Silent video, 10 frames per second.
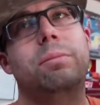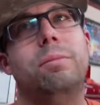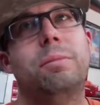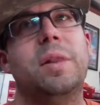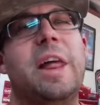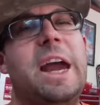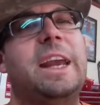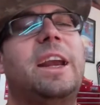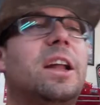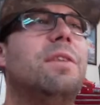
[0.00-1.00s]
been
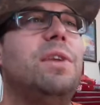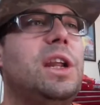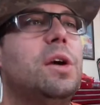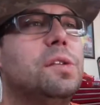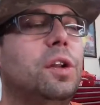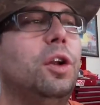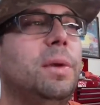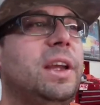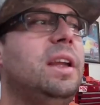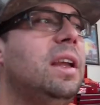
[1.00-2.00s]
lacking on the videos a little bit.